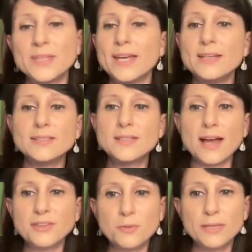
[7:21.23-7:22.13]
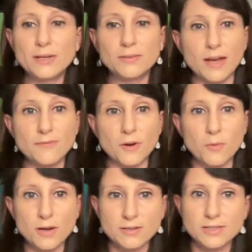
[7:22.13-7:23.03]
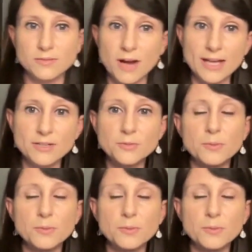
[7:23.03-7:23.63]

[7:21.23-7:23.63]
And it's not that we don't love our walkers and riders.